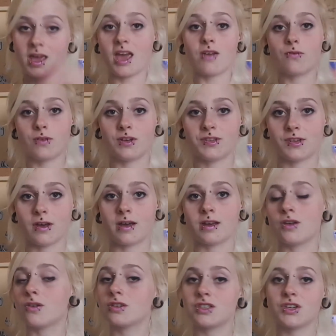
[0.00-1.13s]
every side,
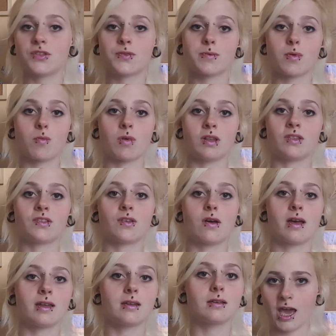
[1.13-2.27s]
not just from the one side.